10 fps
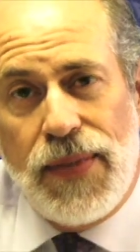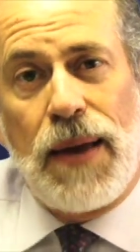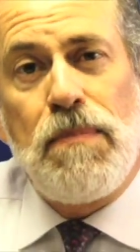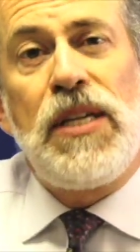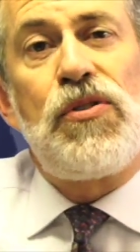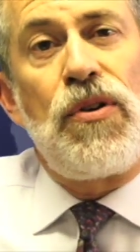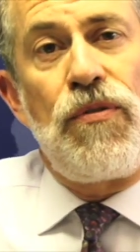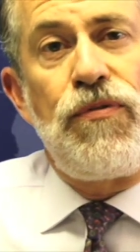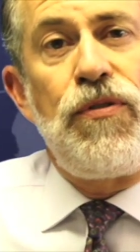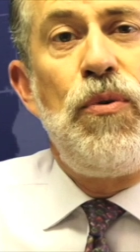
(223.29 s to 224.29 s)
That means there
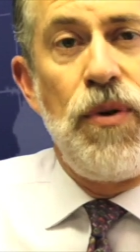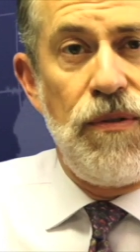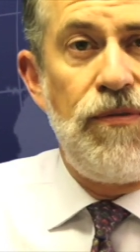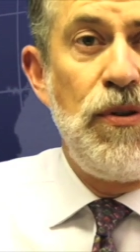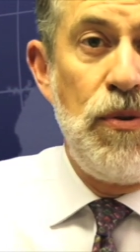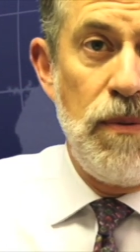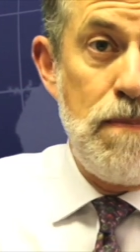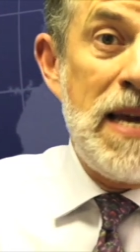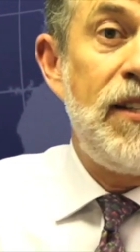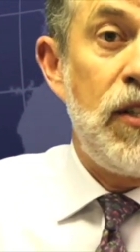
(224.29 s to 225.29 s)
are fewer and fewer
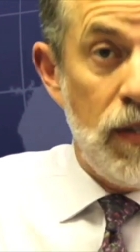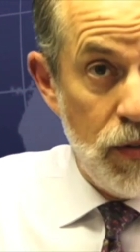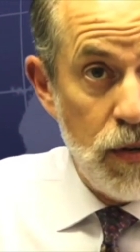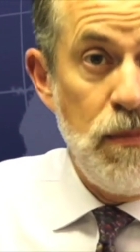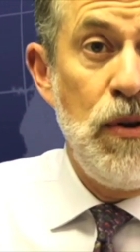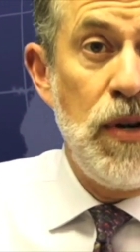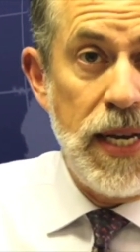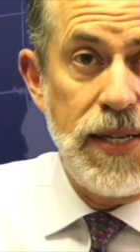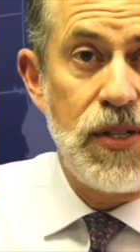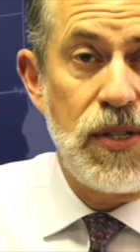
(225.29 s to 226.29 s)
base
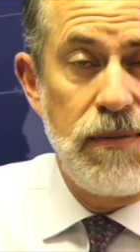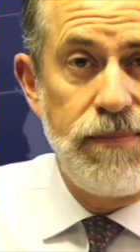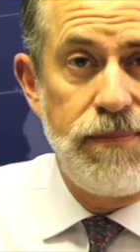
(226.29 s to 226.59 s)
communities,